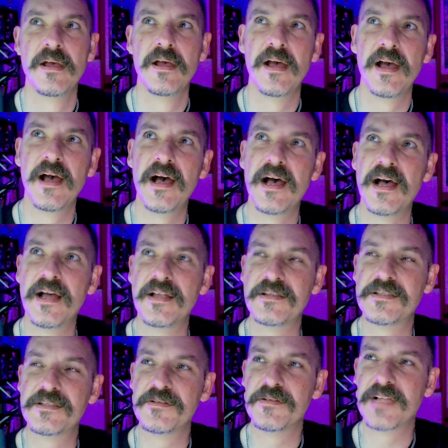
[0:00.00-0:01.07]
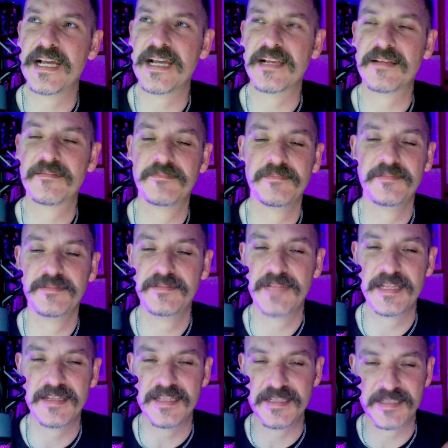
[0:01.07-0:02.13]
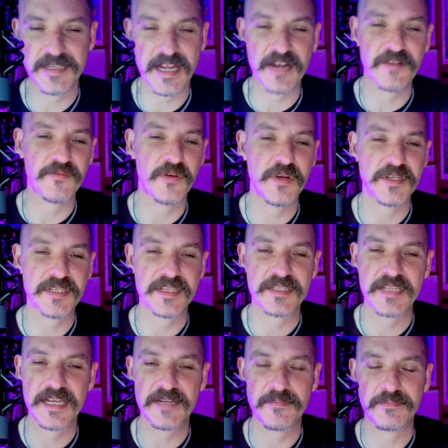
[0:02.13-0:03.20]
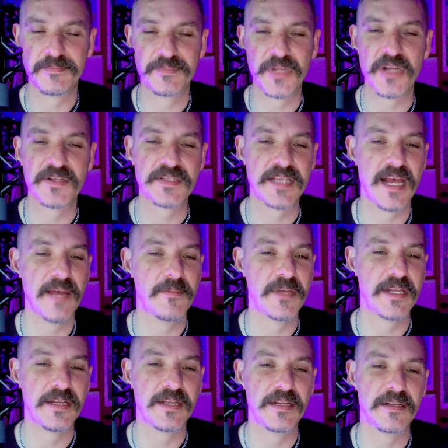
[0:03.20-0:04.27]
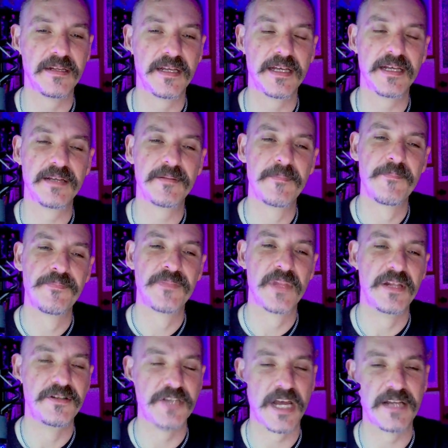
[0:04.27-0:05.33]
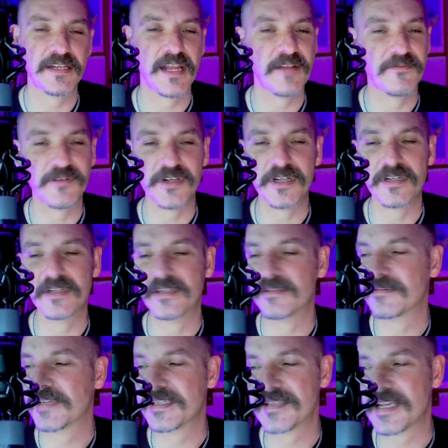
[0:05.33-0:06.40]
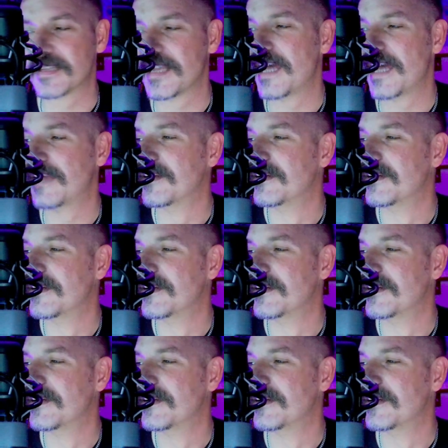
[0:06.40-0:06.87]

to like getting these tenor voices like Paul Simon and John Denver and things like that.